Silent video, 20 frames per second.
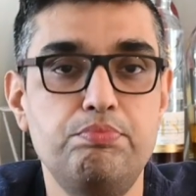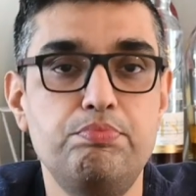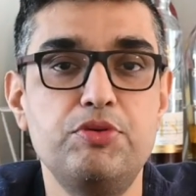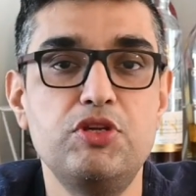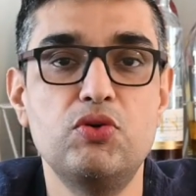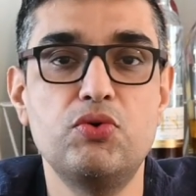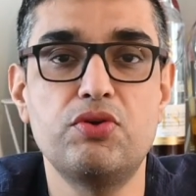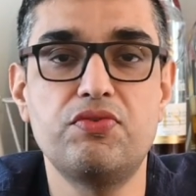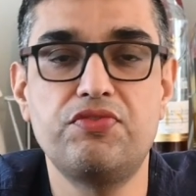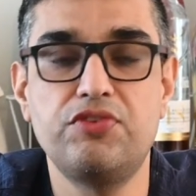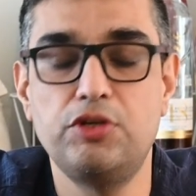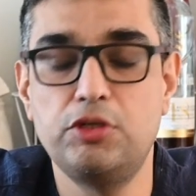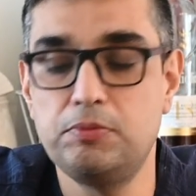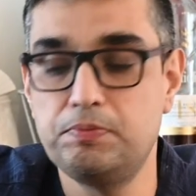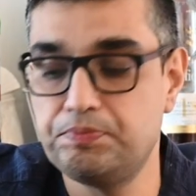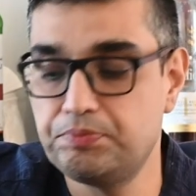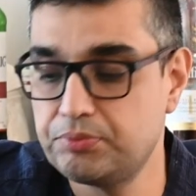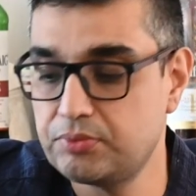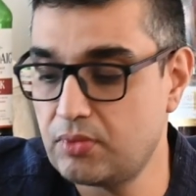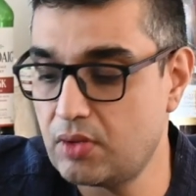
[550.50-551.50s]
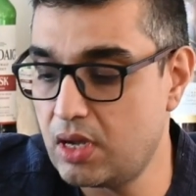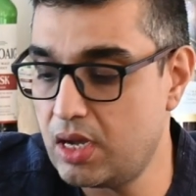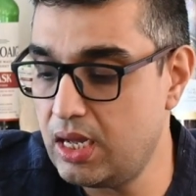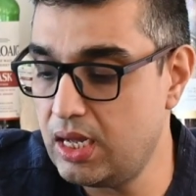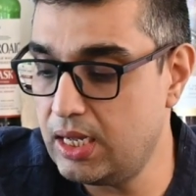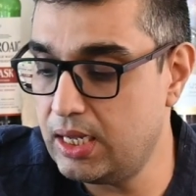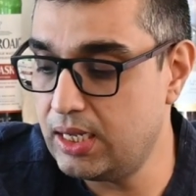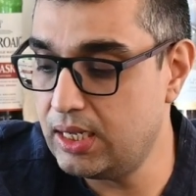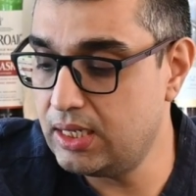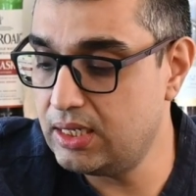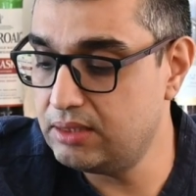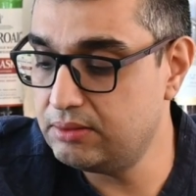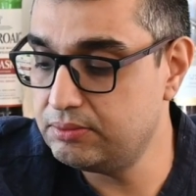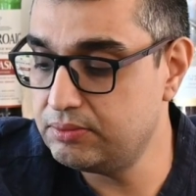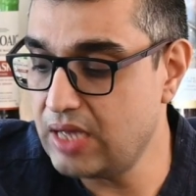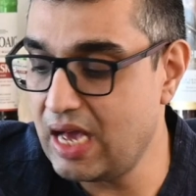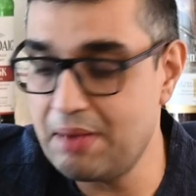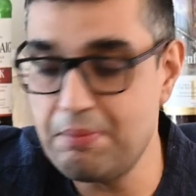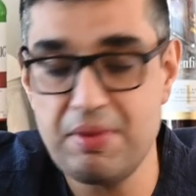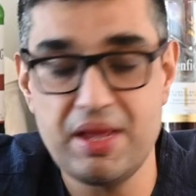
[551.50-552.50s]
Beautiful.
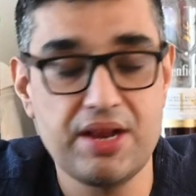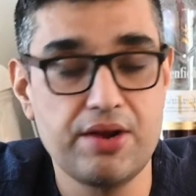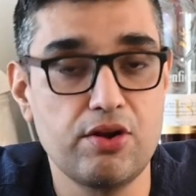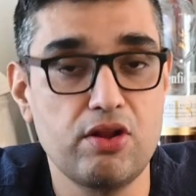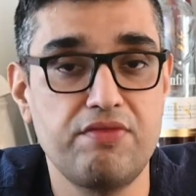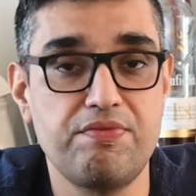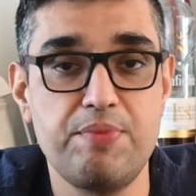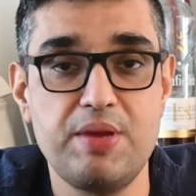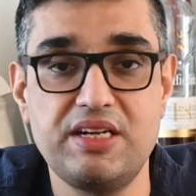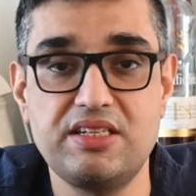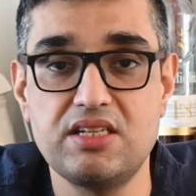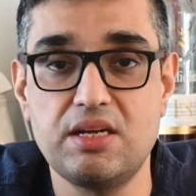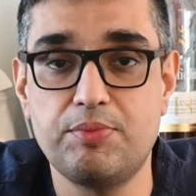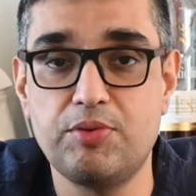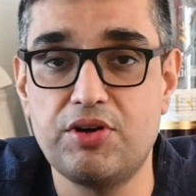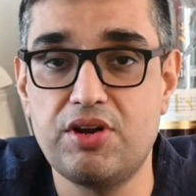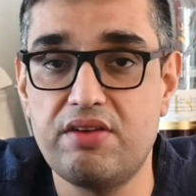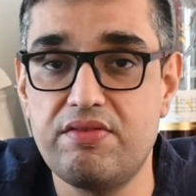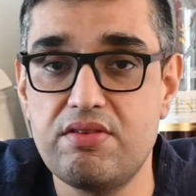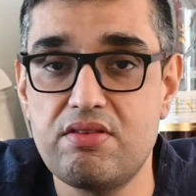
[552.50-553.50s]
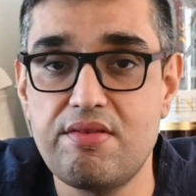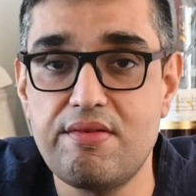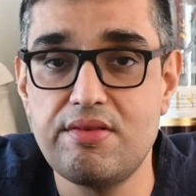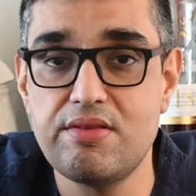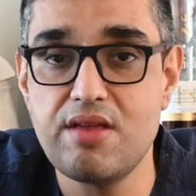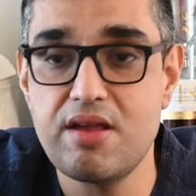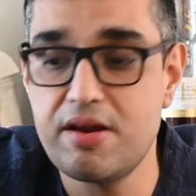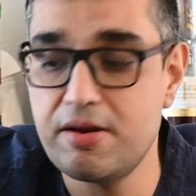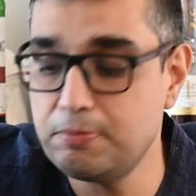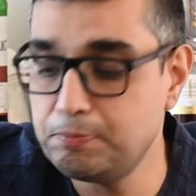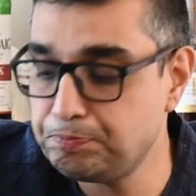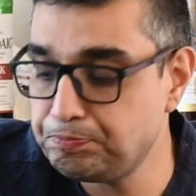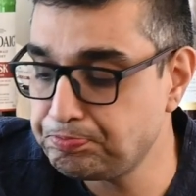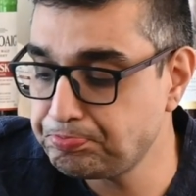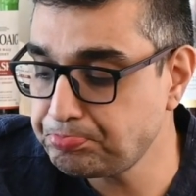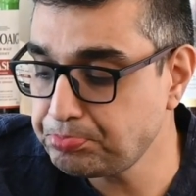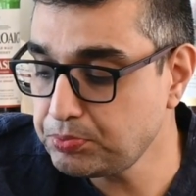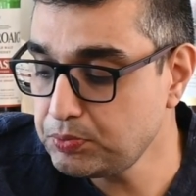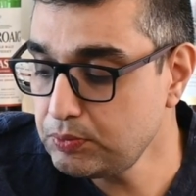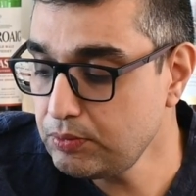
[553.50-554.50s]
I may not have picked up on everything there,
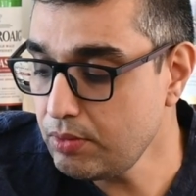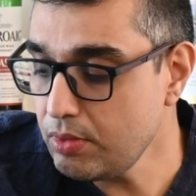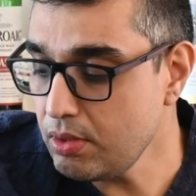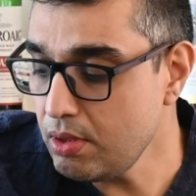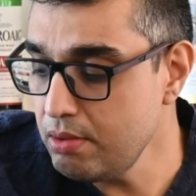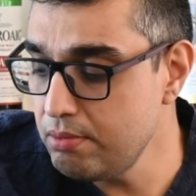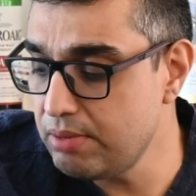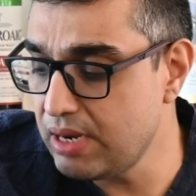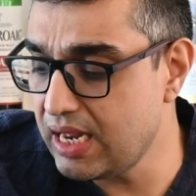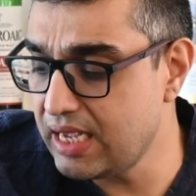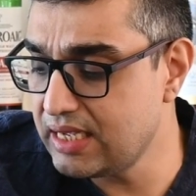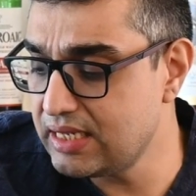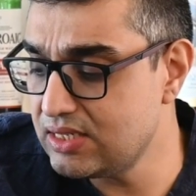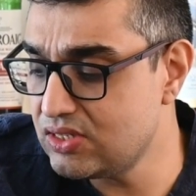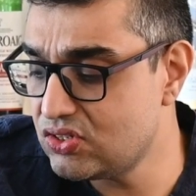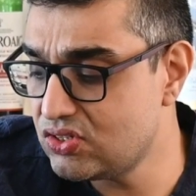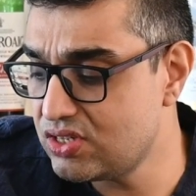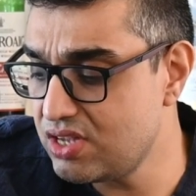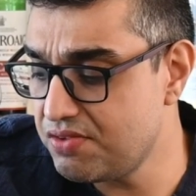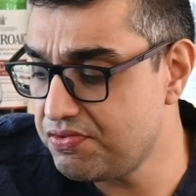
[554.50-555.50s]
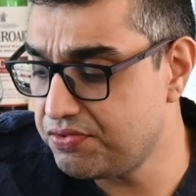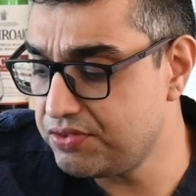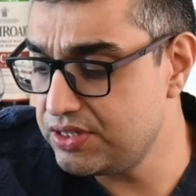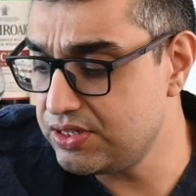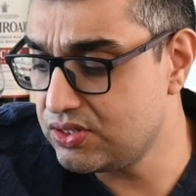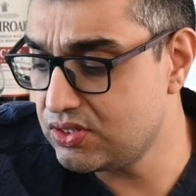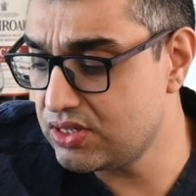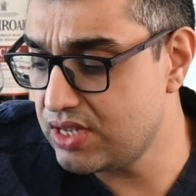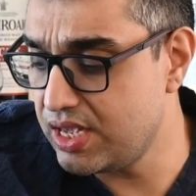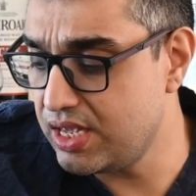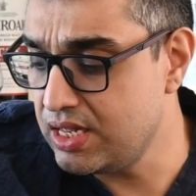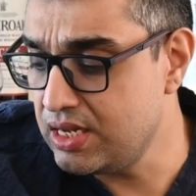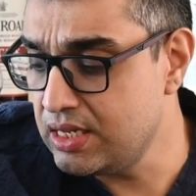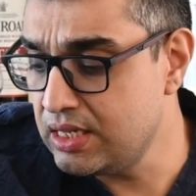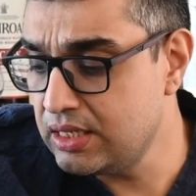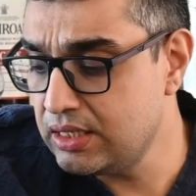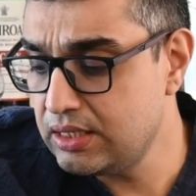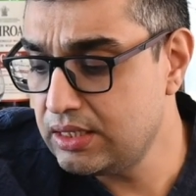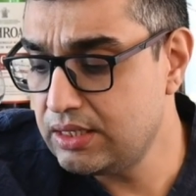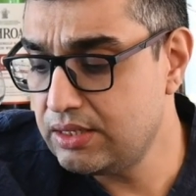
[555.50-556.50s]
but I can safely say
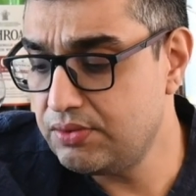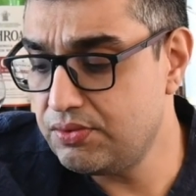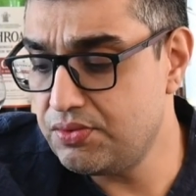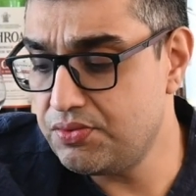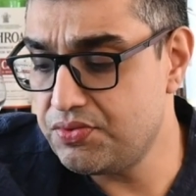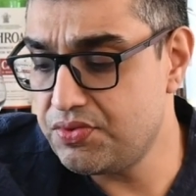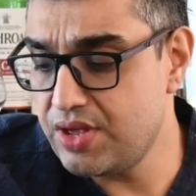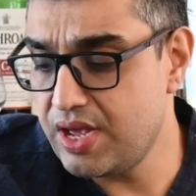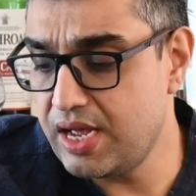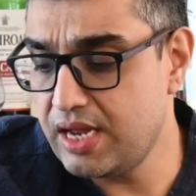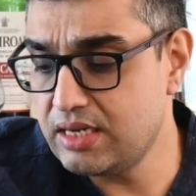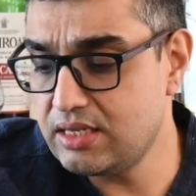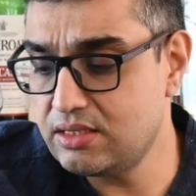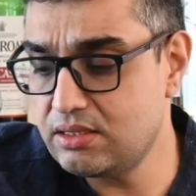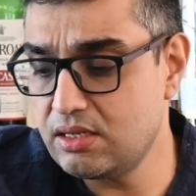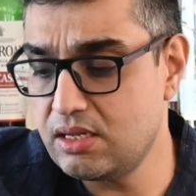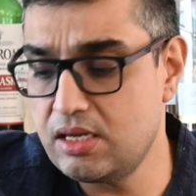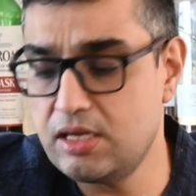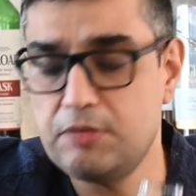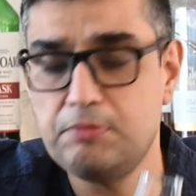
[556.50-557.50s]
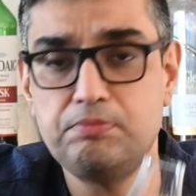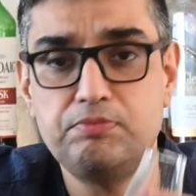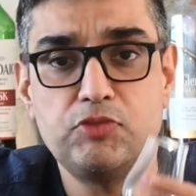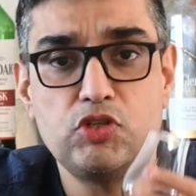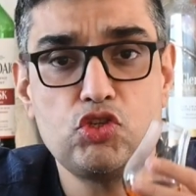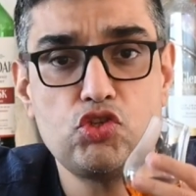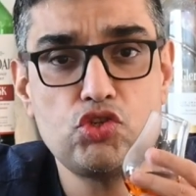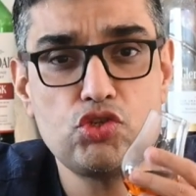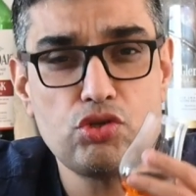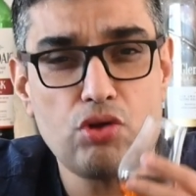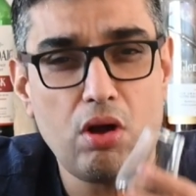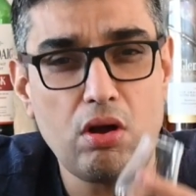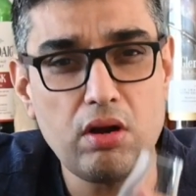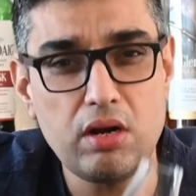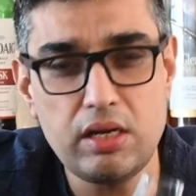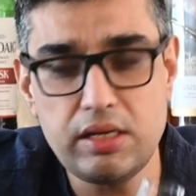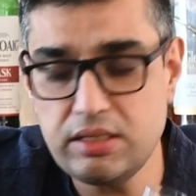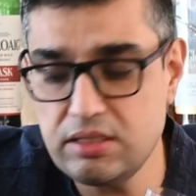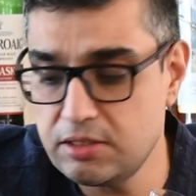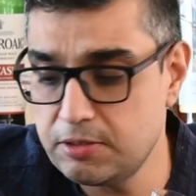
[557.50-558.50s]
that the
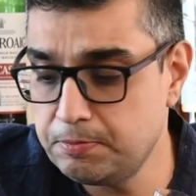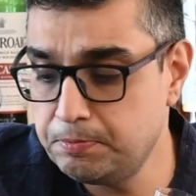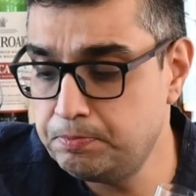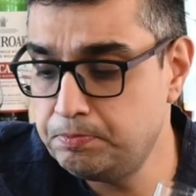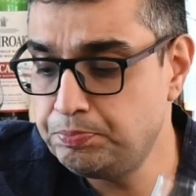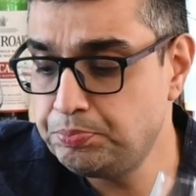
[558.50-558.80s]
chocolate